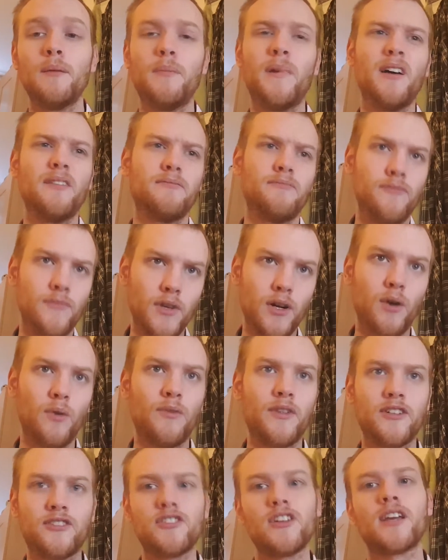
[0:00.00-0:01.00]
But no,
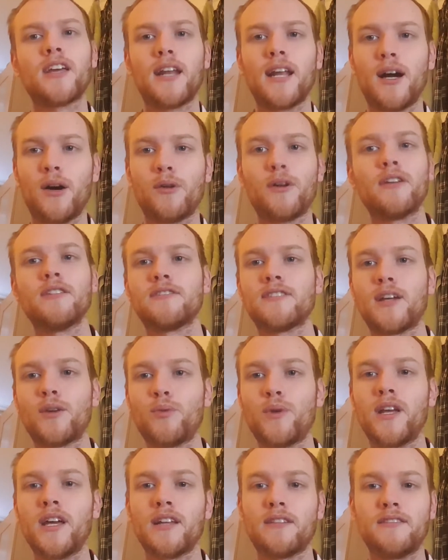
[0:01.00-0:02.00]
they chicken out, and instead
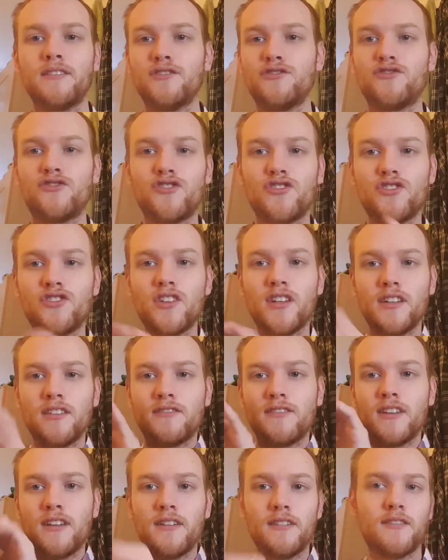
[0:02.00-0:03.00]
we got these shitty
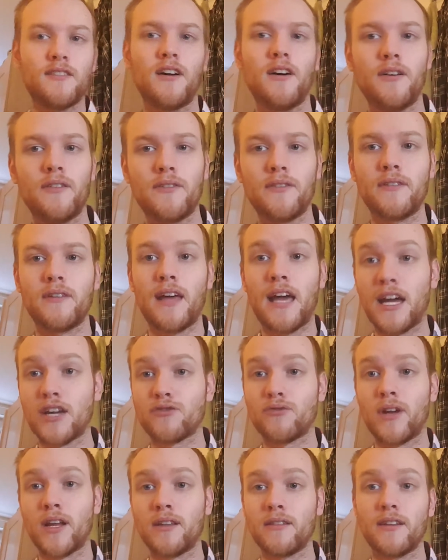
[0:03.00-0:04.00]
cities on
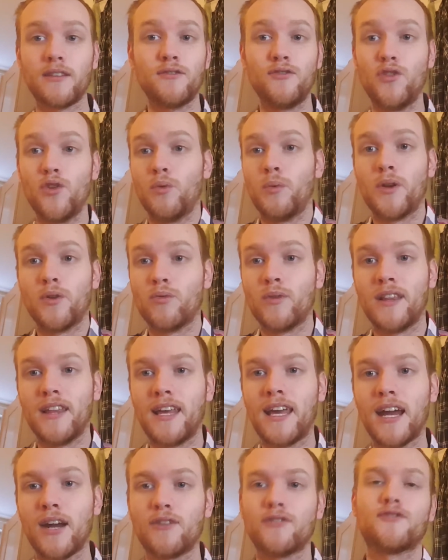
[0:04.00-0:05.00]
Ashran that nobody really
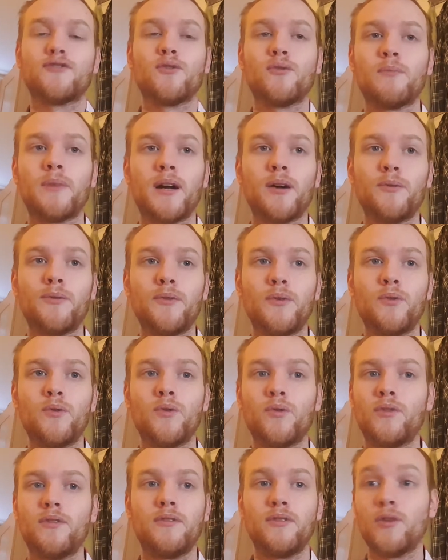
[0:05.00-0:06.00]
cares so about,
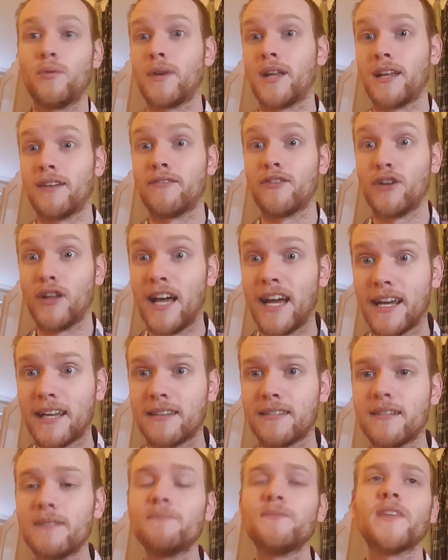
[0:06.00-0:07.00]
or nobody ever
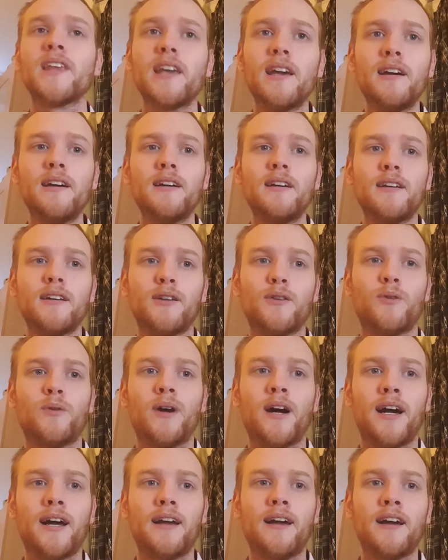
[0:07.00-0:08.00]
liked. You know,
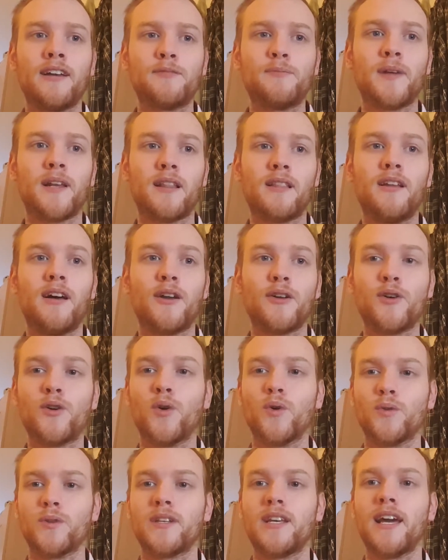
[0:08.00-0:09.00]
I spent a lot of
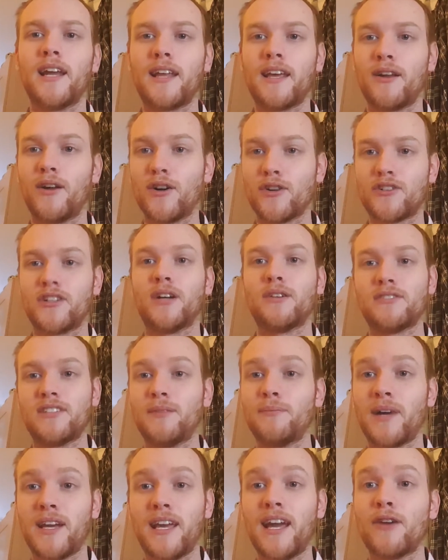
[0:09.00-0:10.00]
gold getting an auction house
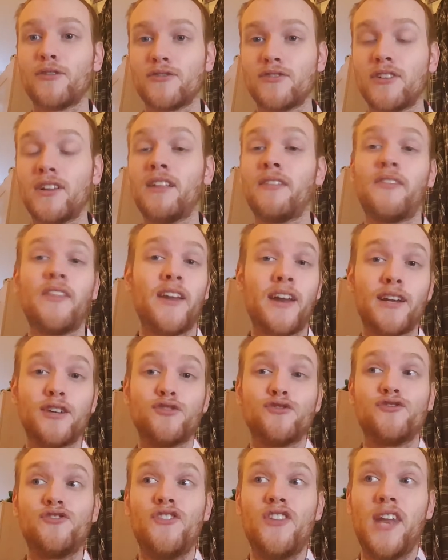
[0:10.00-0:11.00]
in my garrison, and then I
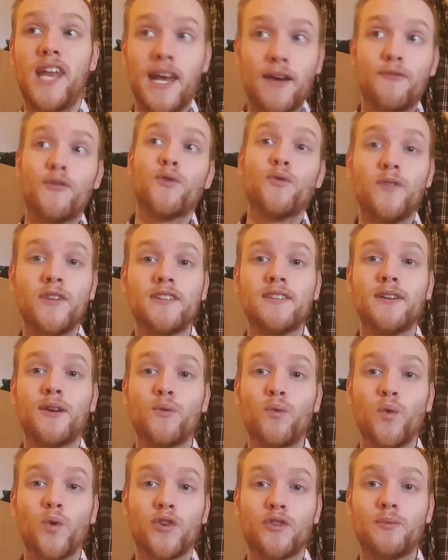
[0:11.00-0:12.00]
just never visited
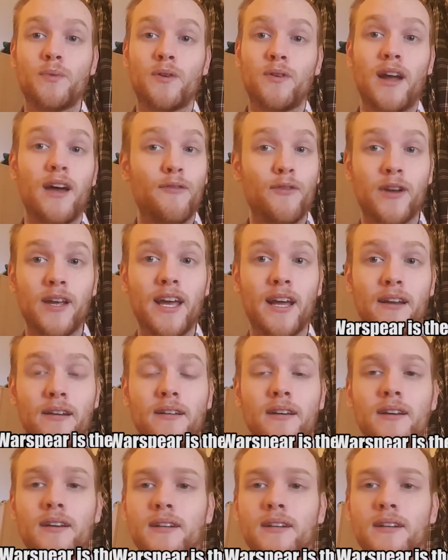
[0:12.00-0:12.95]
Warspear ever again.